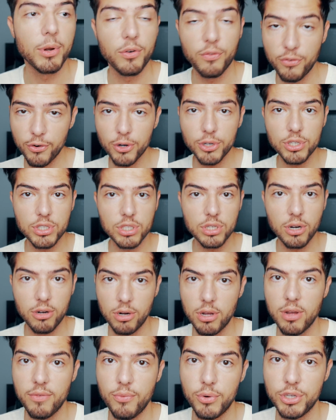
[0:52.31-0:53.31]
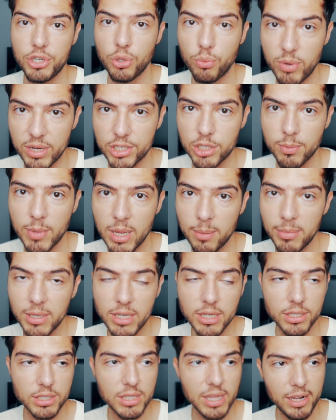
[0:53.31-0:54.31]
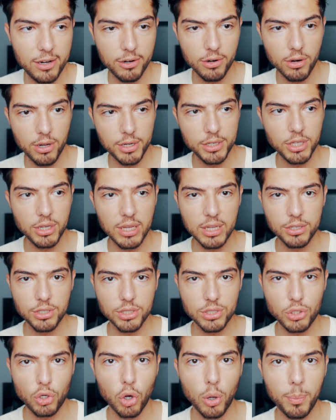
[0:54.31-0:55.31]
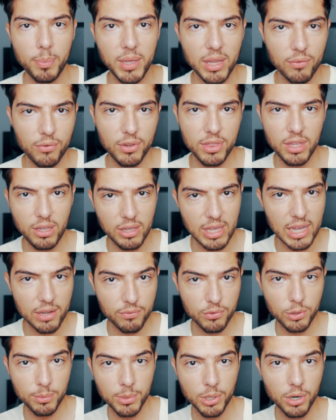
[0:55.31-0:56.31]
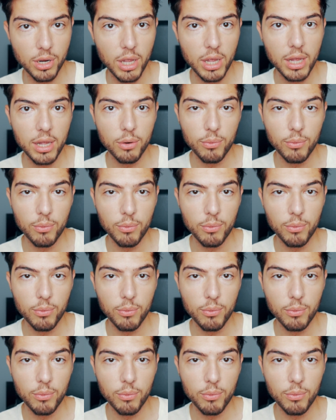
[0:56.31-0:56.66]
But first start off with your resume because later on you can just copy everything you have from your